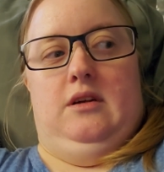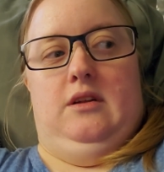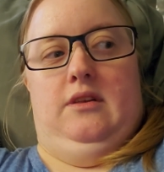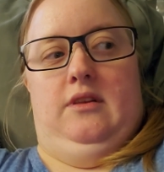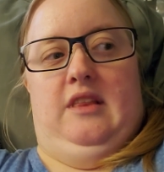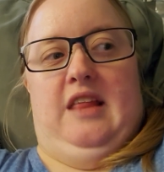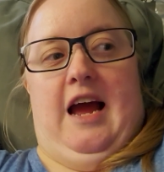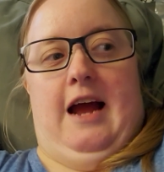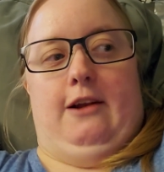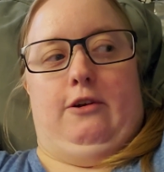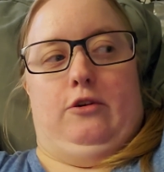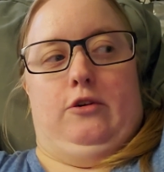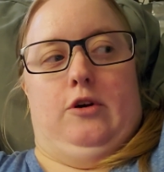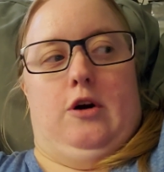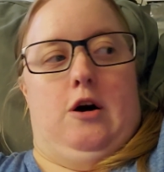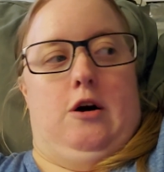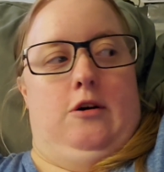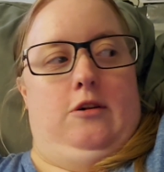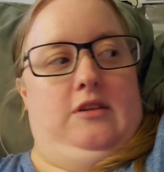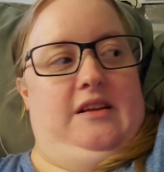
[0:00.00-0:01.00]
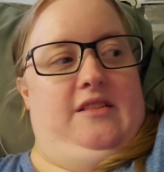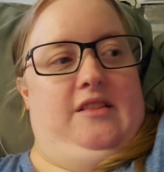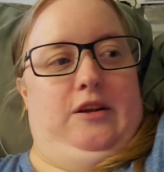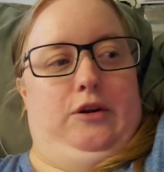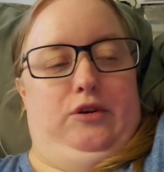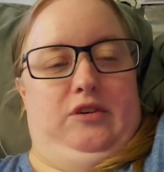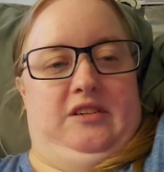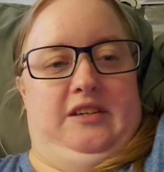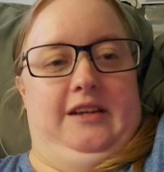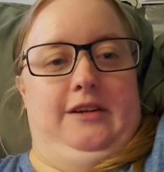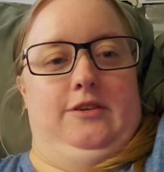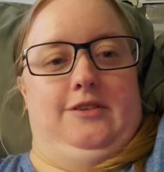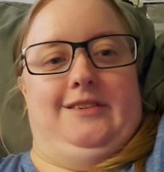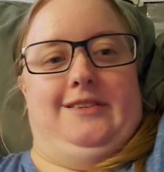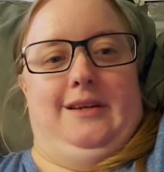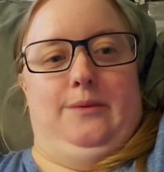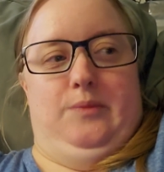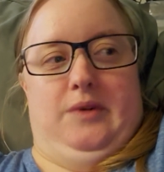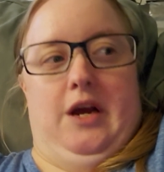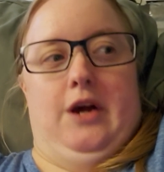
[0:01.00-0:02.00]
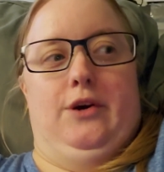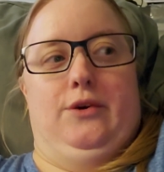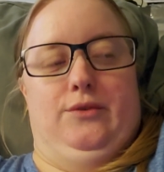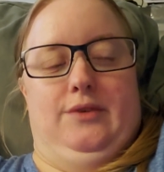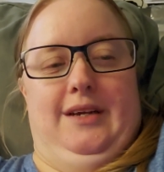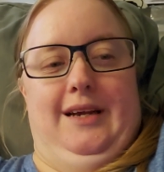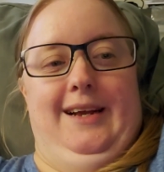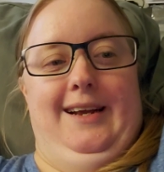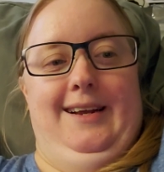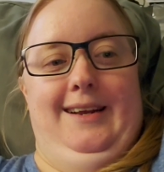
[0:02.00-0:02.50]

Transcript: that are all in their single zip code,